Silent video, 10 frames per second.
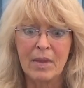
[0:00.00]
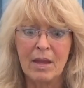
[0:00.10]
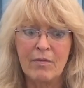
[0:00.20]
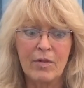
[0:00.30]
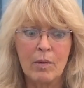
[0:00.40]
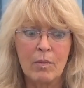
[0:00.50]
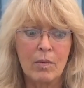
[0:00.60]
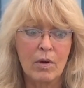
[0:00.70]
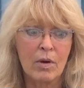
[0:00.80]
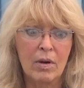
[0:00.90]
if it
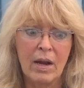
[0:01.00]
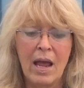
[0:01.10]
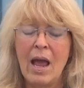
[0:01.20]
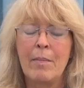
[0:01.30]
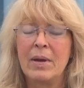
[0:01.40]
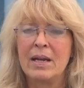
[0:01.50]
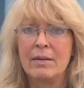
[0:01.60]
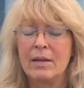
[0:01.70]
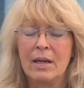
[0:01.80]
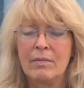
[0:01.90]
were, but
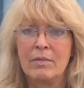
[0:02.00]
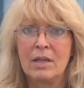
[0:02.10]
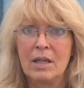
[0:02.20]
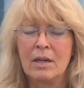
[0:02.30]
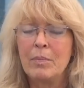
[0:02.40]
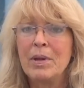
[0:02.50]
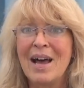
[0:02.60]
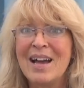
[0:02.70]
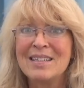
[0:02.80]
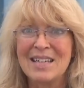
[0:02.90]
it can
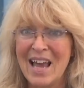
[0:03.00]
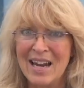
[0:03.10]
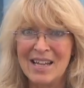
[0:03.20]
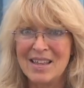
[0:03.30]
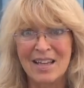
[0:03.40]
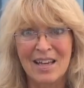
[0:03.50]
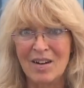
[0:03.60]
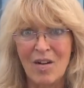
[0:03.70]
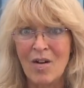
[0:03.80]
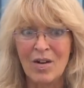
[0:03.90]
apply to anything at
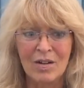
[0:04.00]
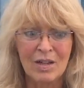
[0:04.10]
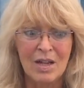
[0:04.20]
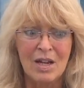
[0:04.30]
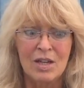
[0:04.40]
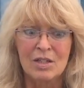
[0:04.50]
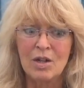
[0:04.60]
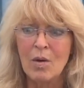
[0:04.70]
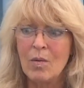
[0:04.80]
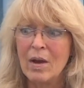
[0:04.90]
all.
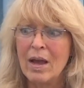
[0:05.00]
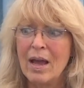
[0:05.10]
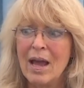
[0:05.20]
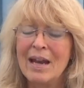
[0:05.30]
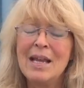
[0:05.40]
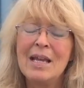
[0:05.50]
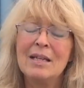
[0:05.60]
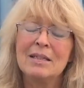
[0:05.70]
So any